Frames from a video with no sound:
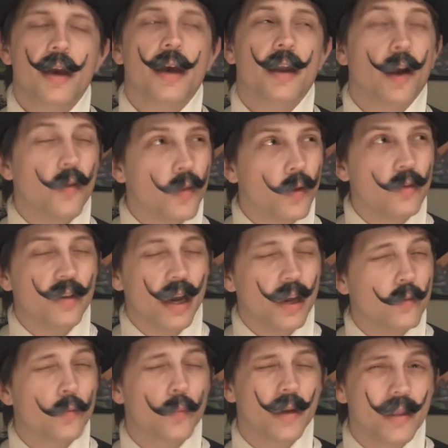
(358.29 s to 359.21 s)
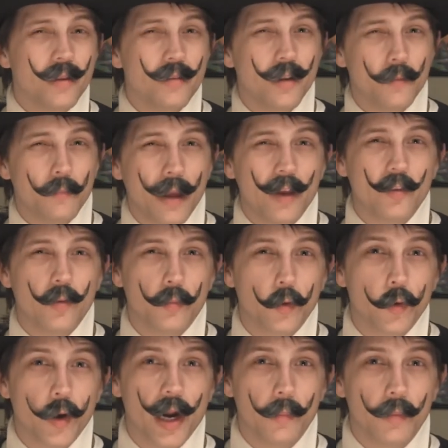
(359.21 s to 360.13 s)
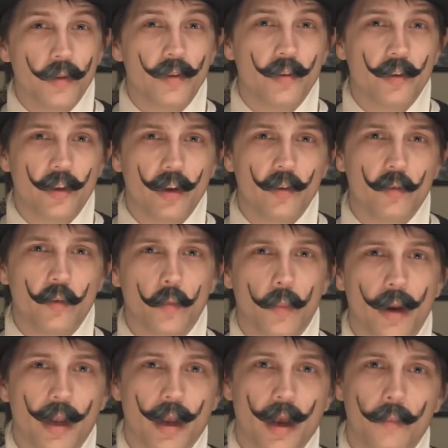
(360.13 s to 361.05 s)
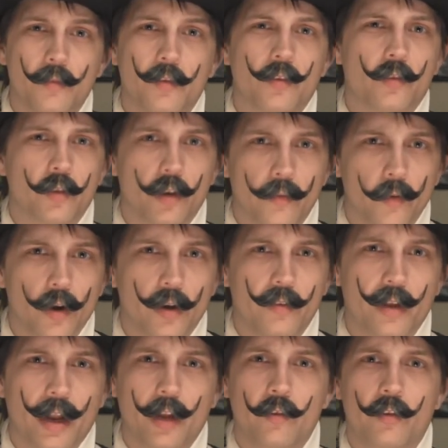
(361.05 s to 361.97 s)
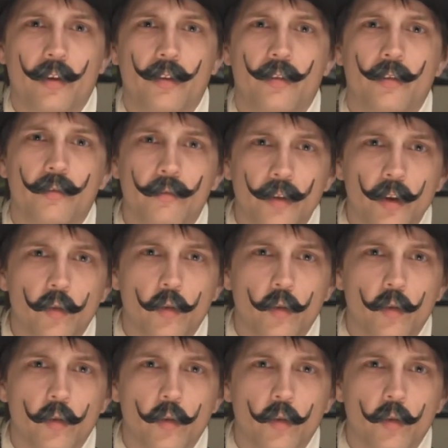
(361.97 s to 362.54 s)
And although DICE really did make some regrettable decisions when it comes to server extensions and